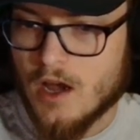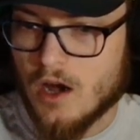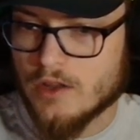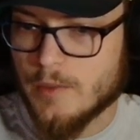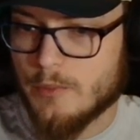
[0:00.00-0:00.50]

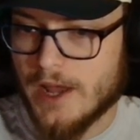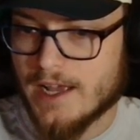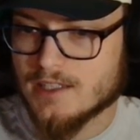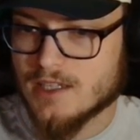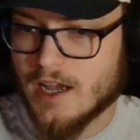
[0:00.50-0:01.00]
On the
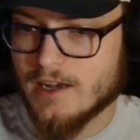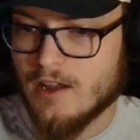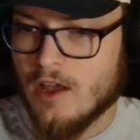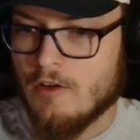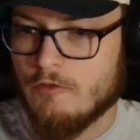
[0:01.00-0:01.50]
backside,
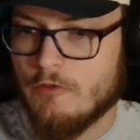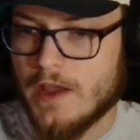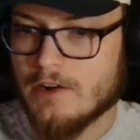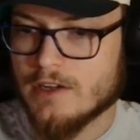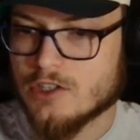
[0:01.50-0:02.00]

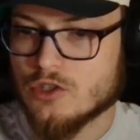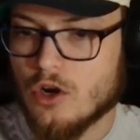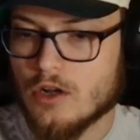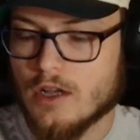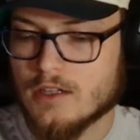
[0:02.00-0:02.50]
very
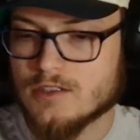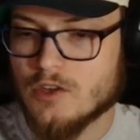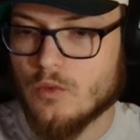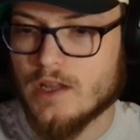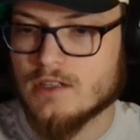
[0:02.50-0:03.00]
strong gusty
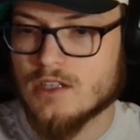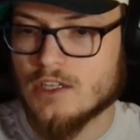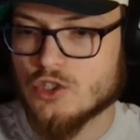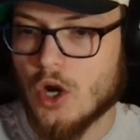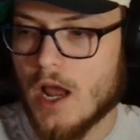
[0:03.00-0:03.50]
winds
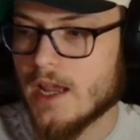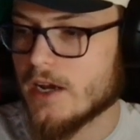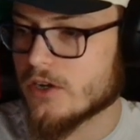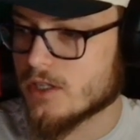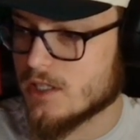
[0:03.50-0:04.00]
and dry
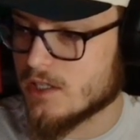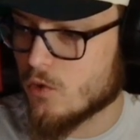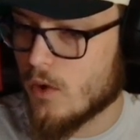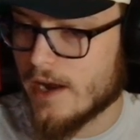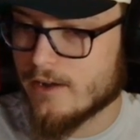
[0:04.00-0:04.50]
air could lead to
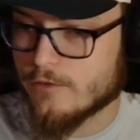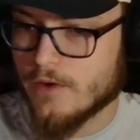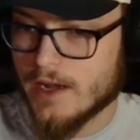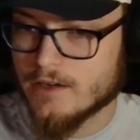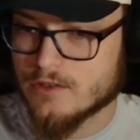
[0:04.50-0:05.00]

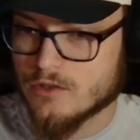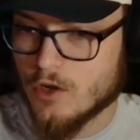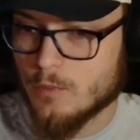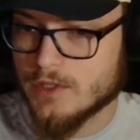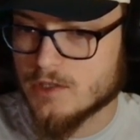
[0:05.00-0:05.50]
wildfire. So
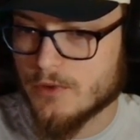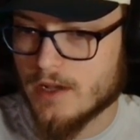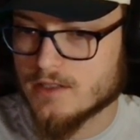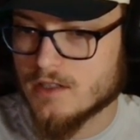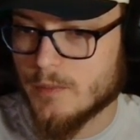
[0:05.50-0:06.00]
don't be
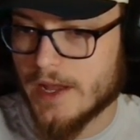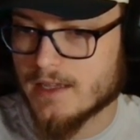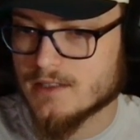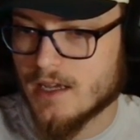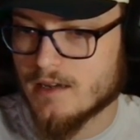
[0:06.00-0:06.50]
surprised on the
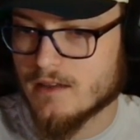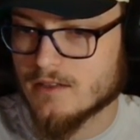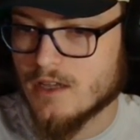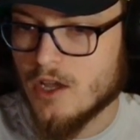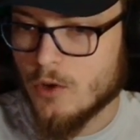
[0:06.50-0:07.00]
backside of
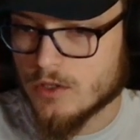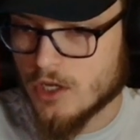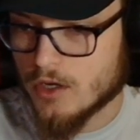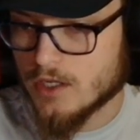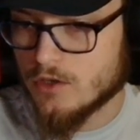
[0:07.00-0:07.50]
this. We're
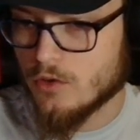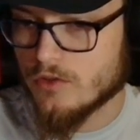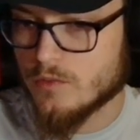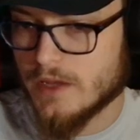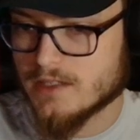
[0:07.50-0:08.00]
talking
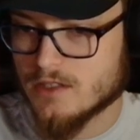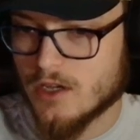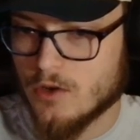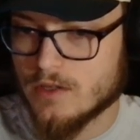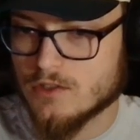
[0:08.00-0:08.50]
northern
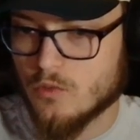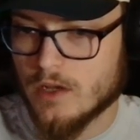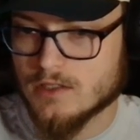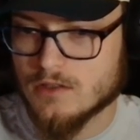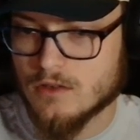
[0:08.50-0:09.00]
Mexico into
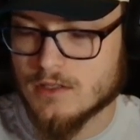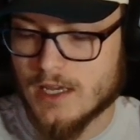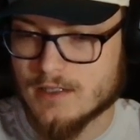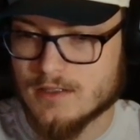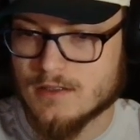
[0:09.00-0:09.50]
western
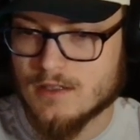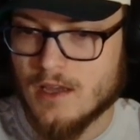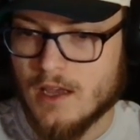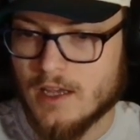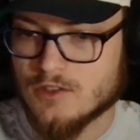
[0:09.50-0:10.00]
Texas,
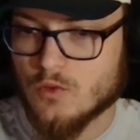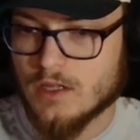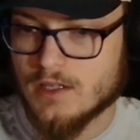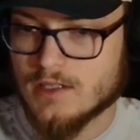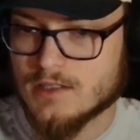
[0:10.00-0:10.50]
as
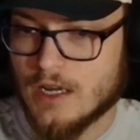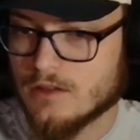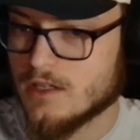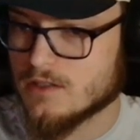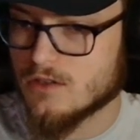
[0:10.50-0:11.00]
well as
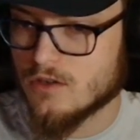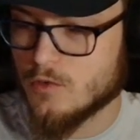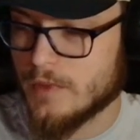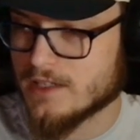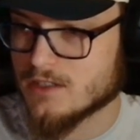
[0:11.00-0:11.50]
southeastern New
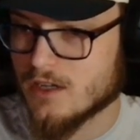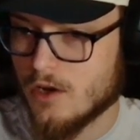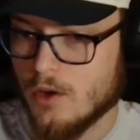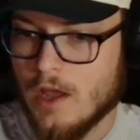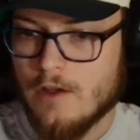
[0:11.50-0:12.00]

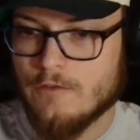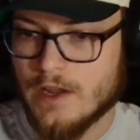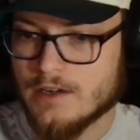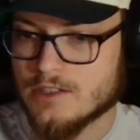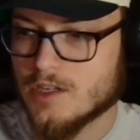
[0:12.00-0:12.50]
Mexico.
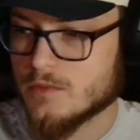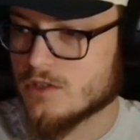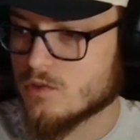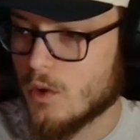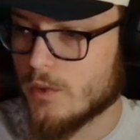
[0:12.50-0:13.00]
Very similar
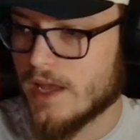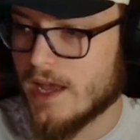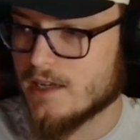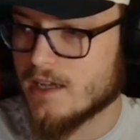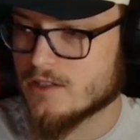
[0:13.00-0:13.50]
to what we
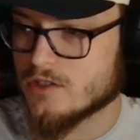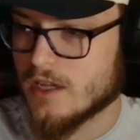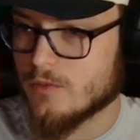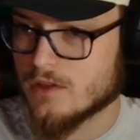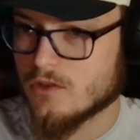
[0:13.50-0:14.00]
had
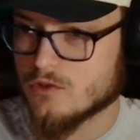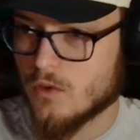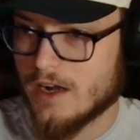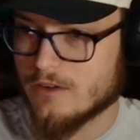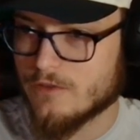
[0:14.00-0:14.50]
yesterday with those
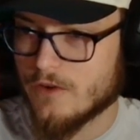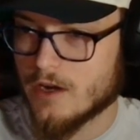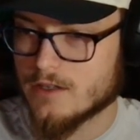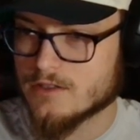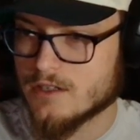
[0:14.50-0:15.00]

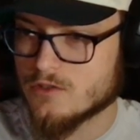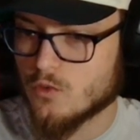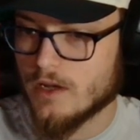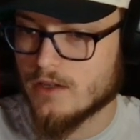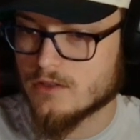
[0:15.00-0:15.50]
wildfires as
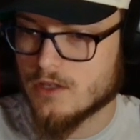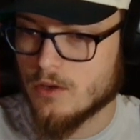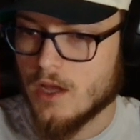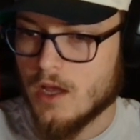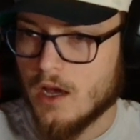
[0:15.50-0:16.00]
well. So
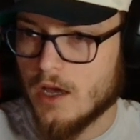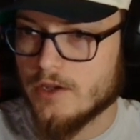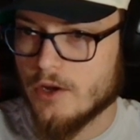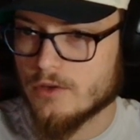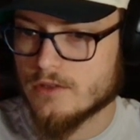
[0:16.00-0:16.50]

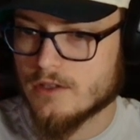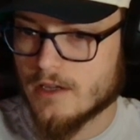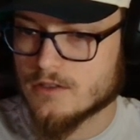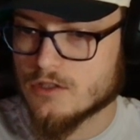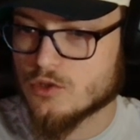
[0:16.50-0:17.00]
note that
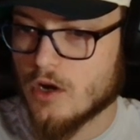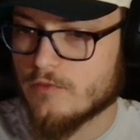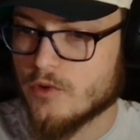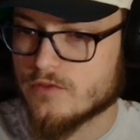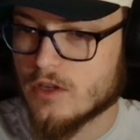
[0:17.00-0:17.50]
as the trough
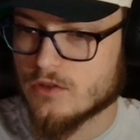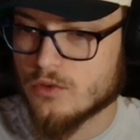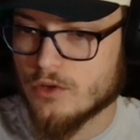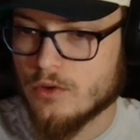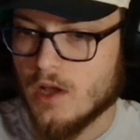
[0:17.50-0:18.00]
moves on
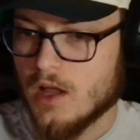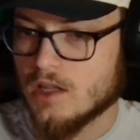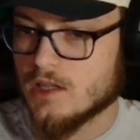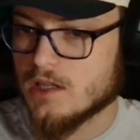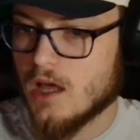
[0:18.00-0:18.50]
through, a
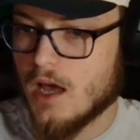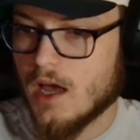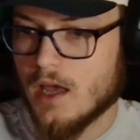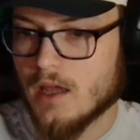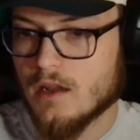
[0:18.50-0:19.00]

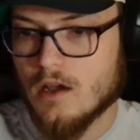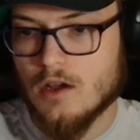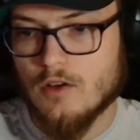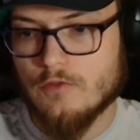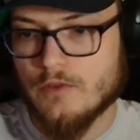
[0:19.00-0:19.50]
lot
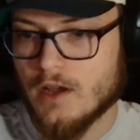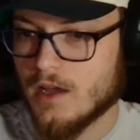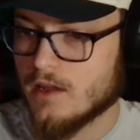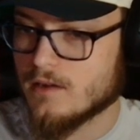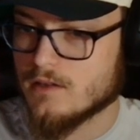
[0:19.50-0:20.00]
of
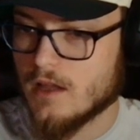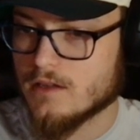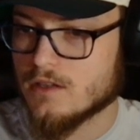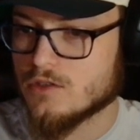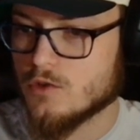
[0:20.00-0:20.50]

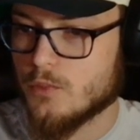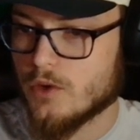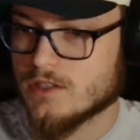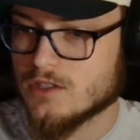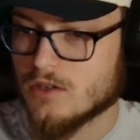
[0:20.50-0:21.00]
the dew
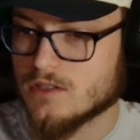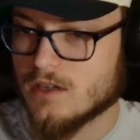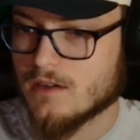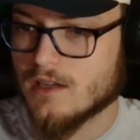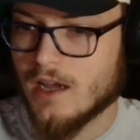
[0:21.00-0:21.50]
points start
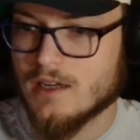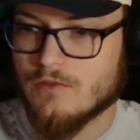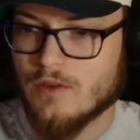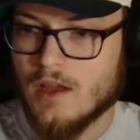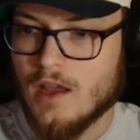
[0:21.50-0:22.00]
to kind
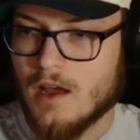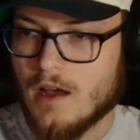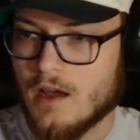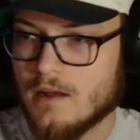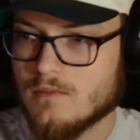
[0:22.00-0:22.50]
of
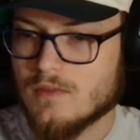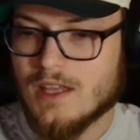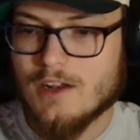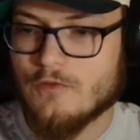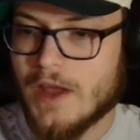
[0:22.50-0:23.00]

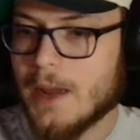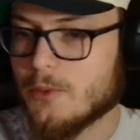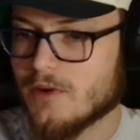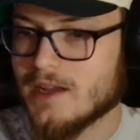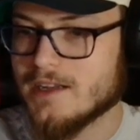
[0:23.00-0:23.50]
get
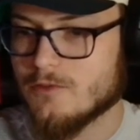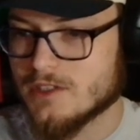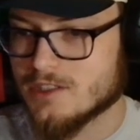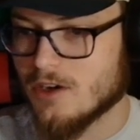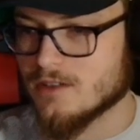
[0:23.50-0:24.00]
evaporated. We
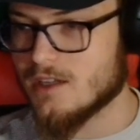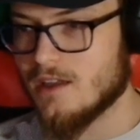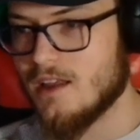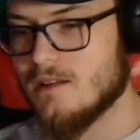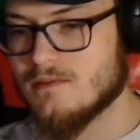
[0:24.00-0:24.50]
start
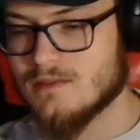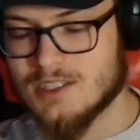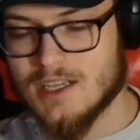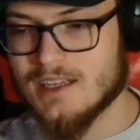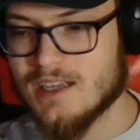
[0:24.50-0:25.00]
to
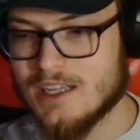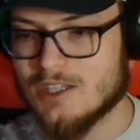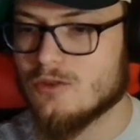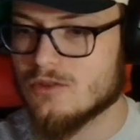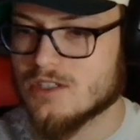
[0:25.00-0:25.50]
see it get
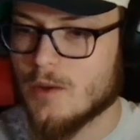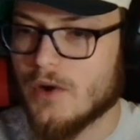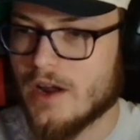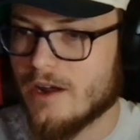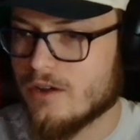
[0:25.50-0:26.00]
used up
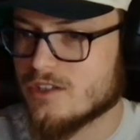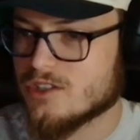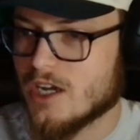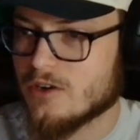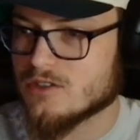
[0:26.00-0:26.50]
by all these
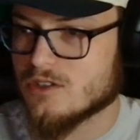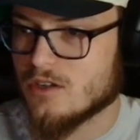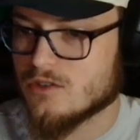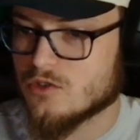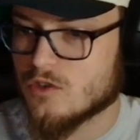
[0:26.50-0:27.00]
showers and
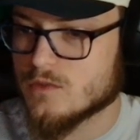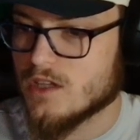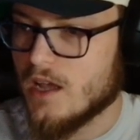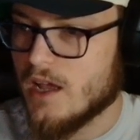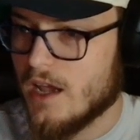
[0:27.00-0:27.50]
thunderstorms.
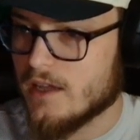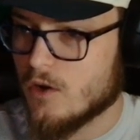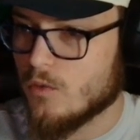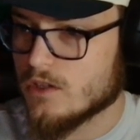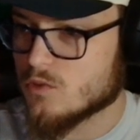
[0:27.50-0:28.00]
And
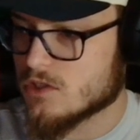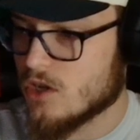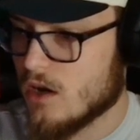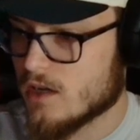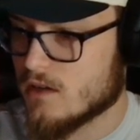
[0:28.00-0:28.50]
once we're
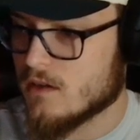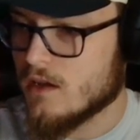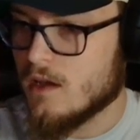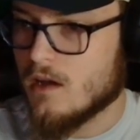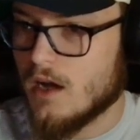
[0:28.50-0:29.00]
talking,
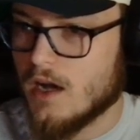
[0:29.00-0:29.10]
you